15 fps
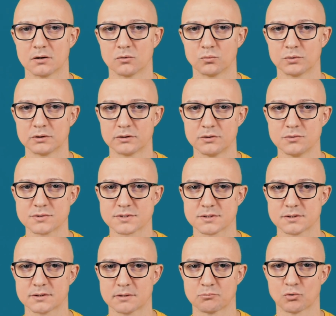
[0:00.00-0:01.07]
we'll use a
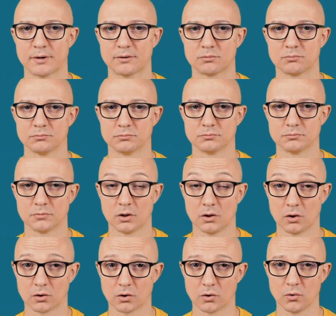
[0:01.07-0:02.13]
Taboretum
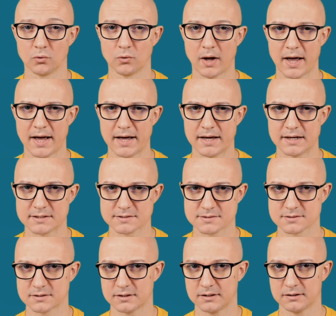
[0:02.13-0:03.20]
logo
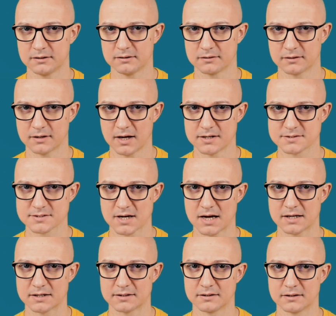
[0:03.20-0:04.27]
as the nice
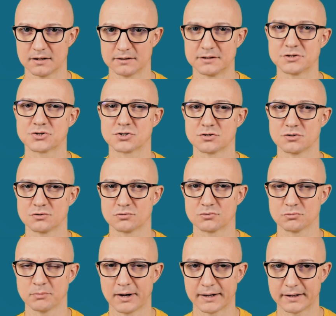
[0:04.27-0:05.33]
addition to
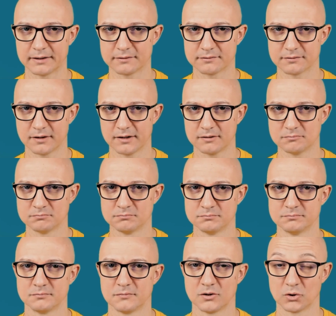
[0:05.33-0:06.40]
make it
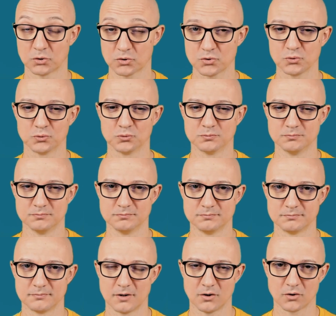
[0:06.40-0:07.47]
look cool.
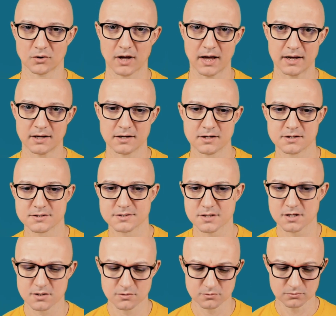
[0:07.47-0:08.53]
Okay,
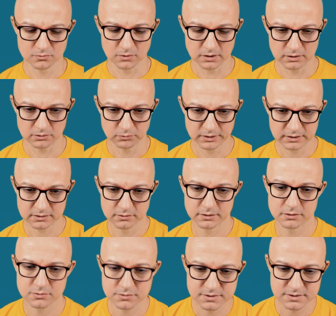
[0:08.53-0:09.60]
so we are going
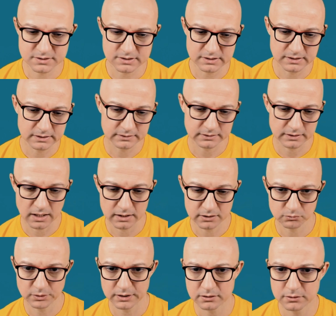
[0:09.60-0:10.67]
to start, and
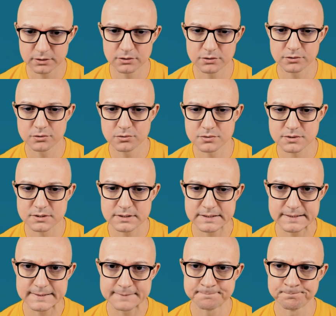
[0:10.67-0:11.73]
we are going to use
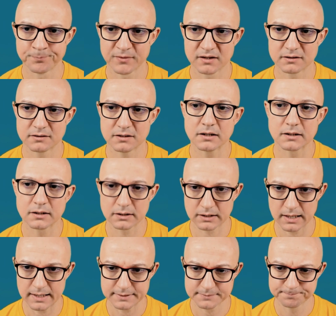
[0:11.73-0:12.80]
the
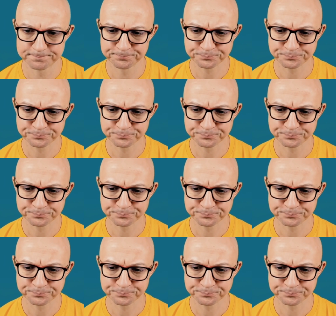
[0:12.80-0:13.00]
Tinkercad,